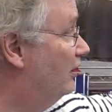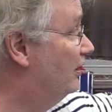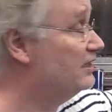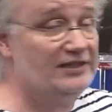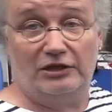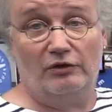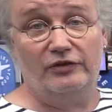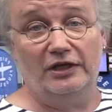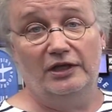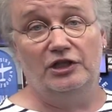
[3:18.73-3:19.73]
Instead of
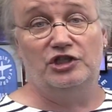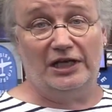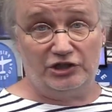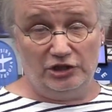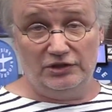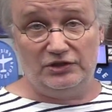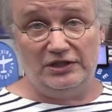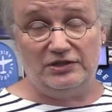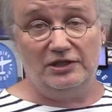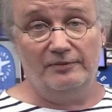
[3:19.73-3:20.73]
the injection
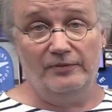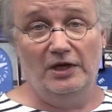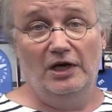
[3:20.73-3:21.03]
system,